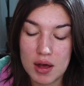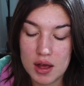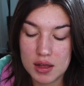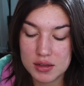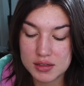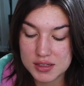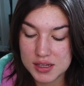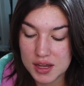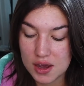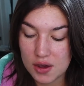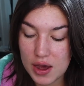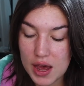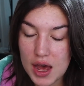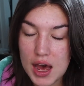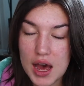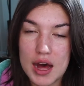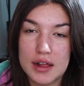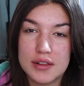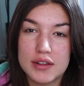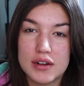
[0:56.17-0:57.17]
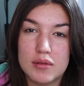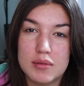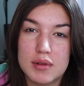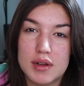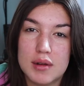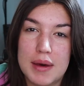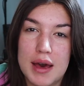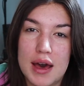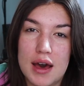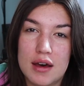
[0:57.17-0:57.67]
Also, a little
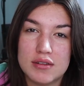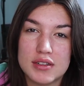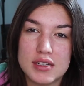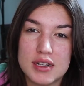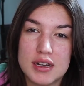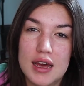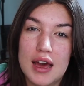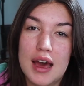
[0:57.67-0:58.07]
bit about